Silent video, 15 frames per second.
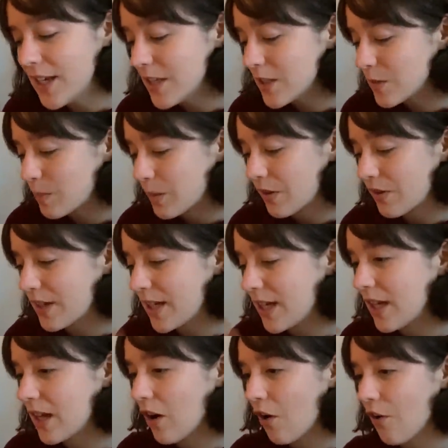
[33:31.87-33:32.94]

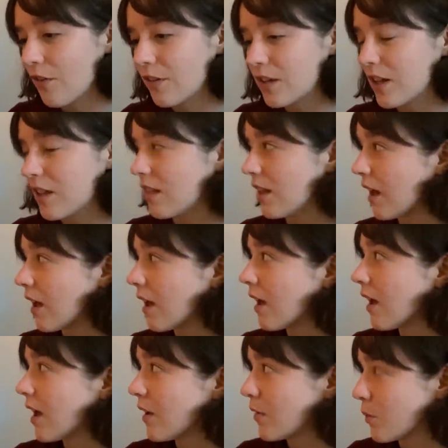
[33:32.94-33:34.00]
spirity holiday thing
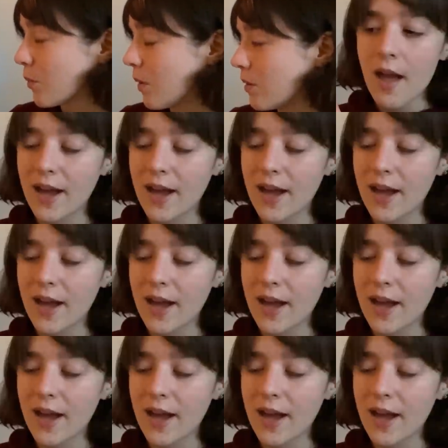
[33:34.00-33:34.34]
as well.